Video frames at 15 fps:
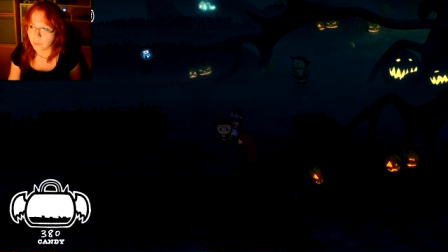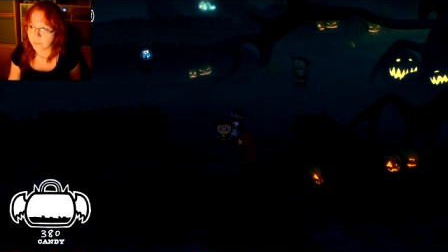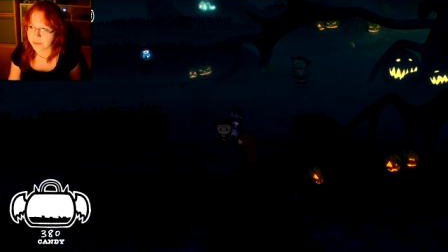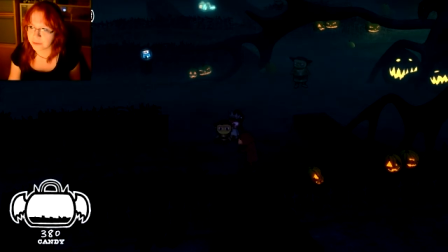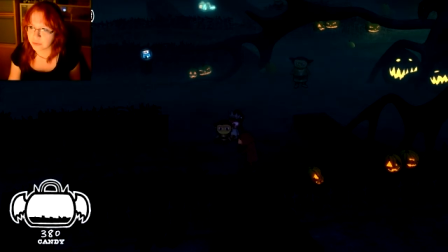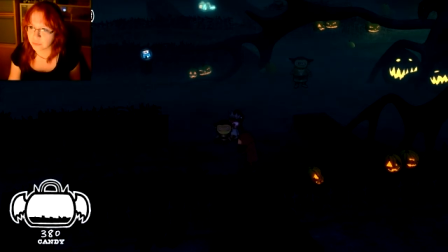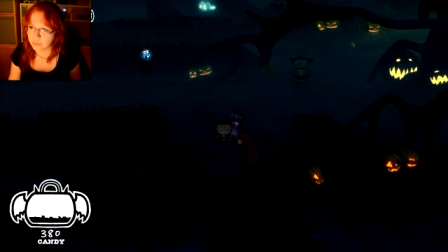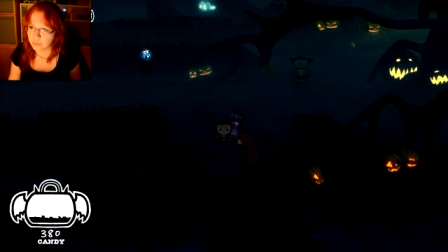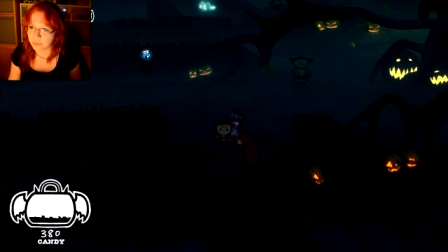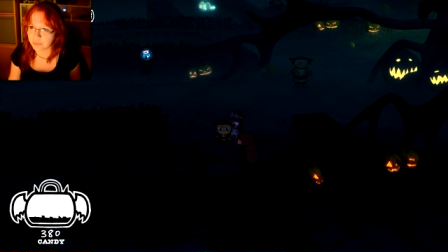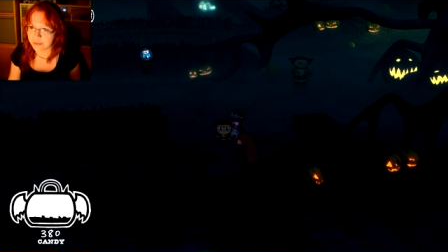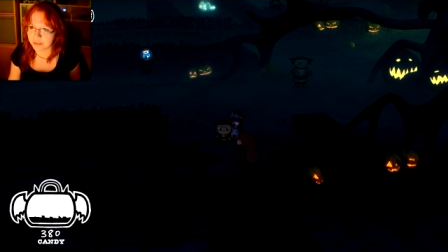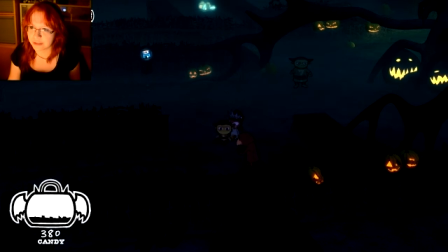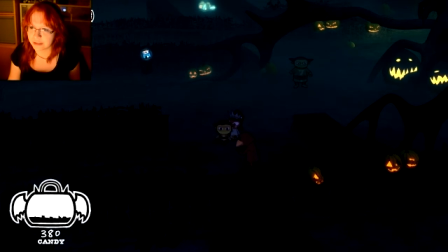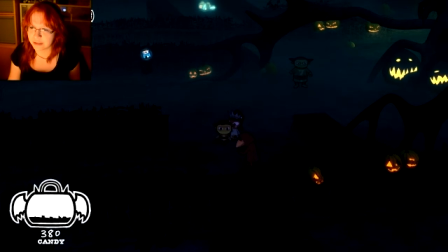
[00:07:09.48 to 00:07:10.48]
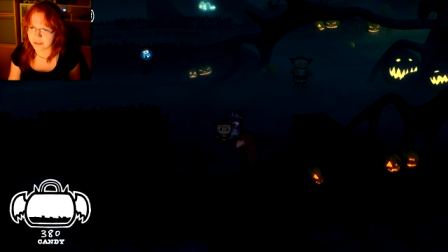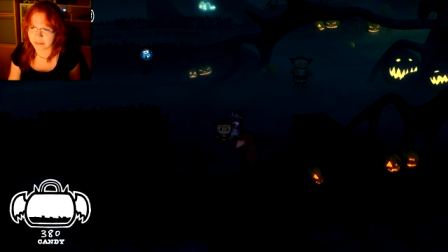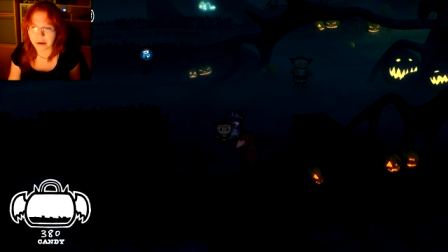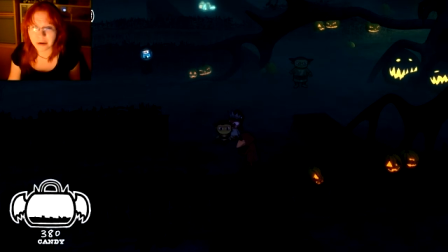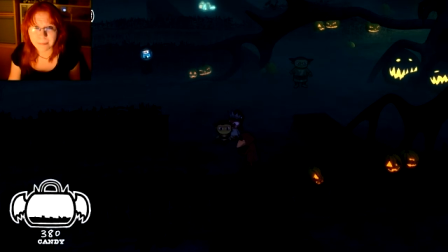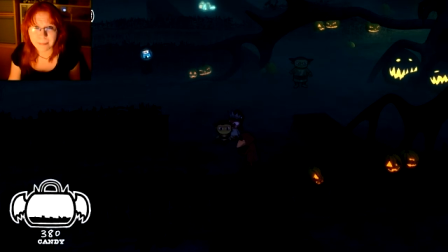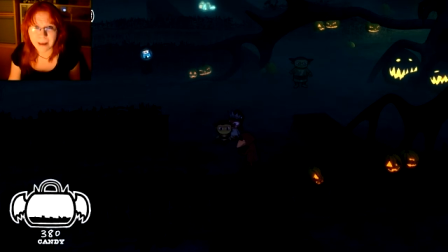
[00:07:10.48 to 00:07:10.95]
went to a uh,
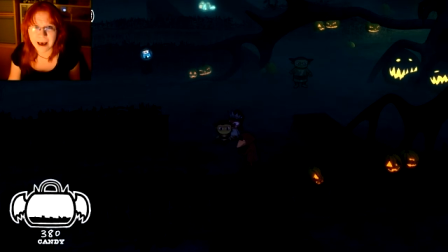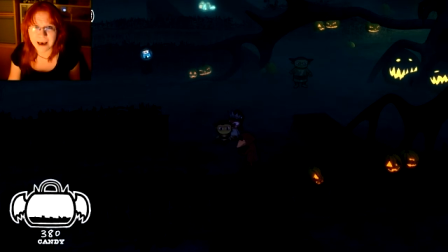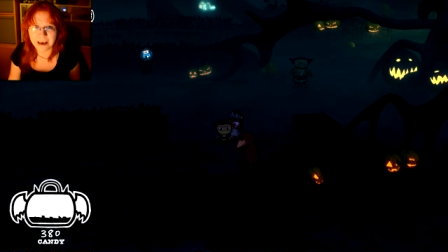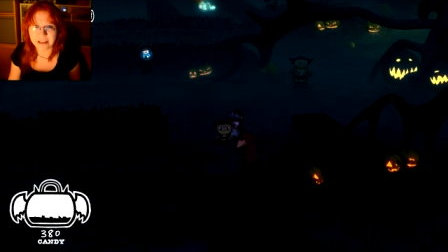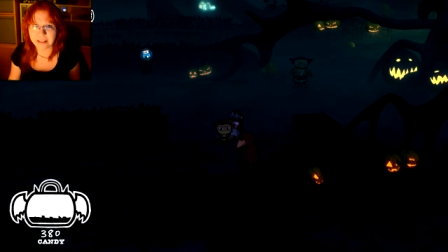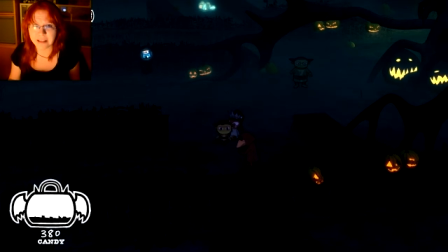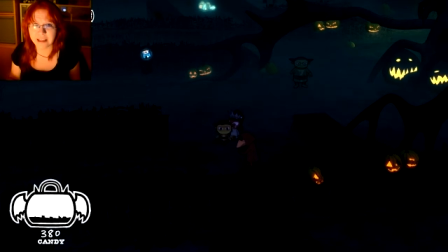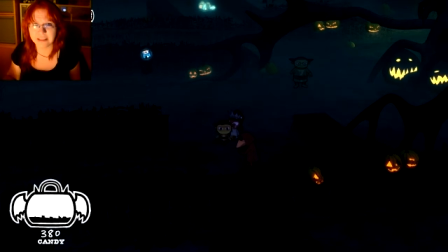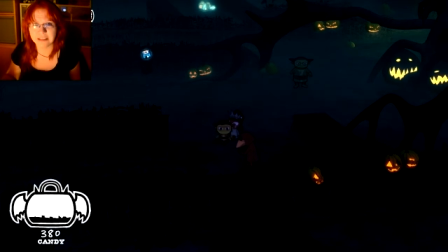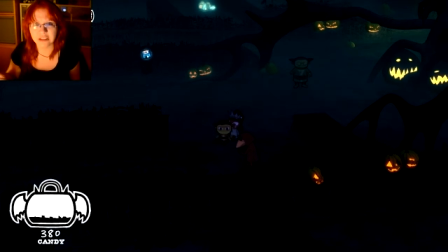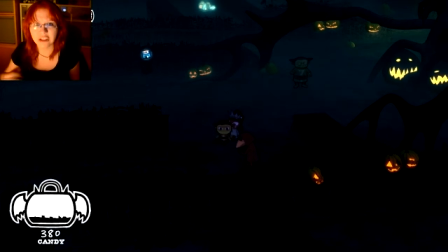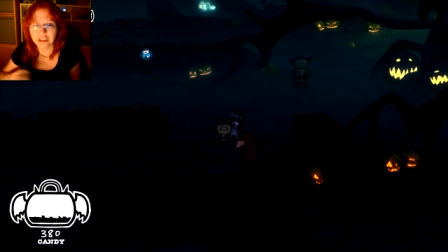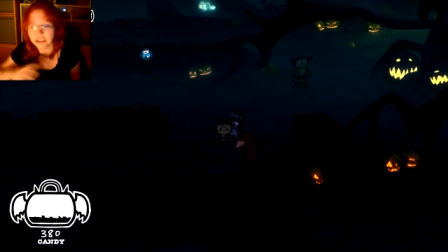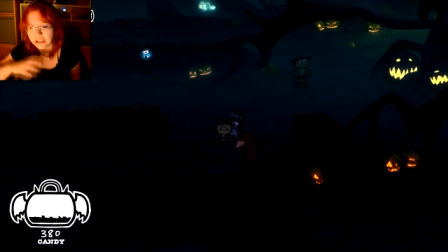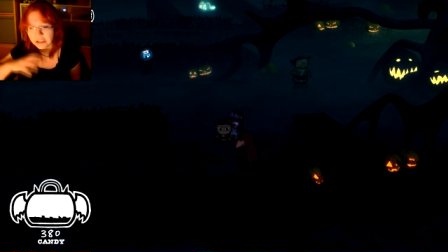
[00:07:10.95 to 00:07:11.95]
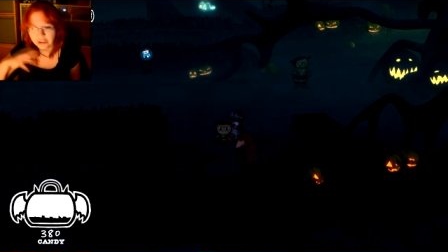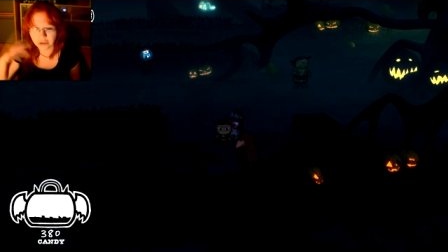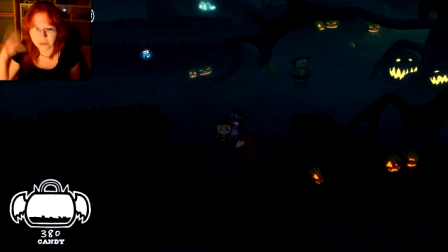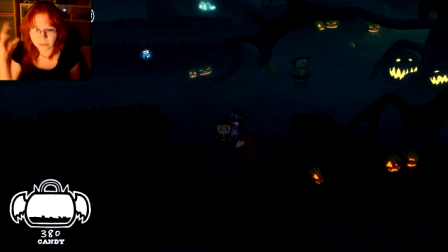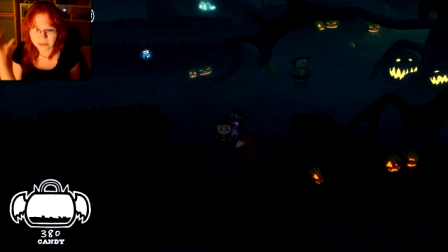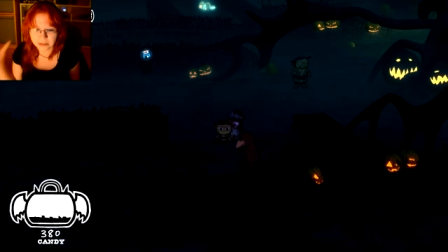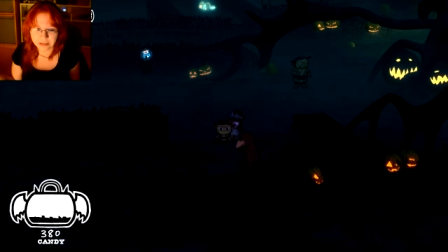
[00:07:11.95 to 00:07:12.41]
wrong path and she needs
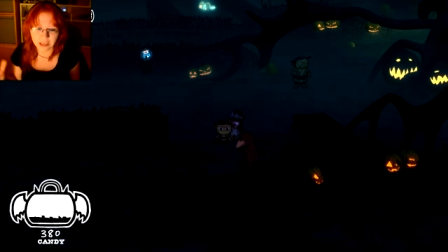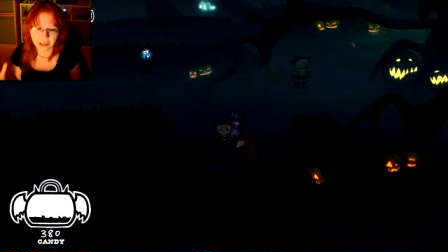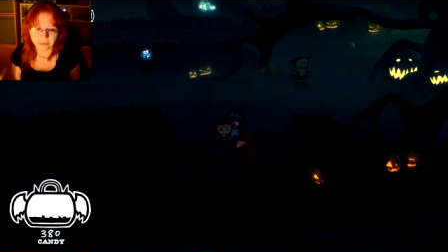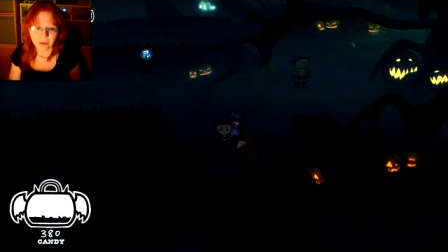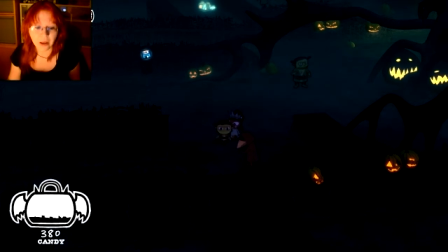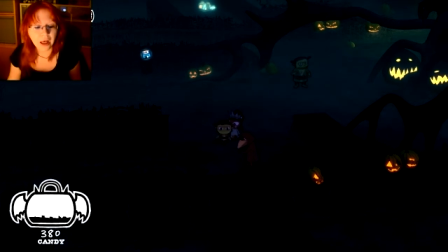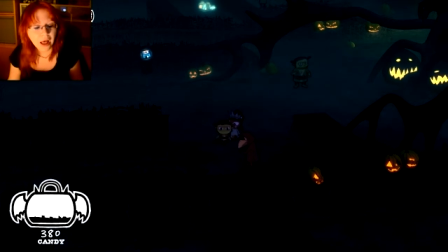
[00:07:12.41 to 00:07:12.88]
to be safe.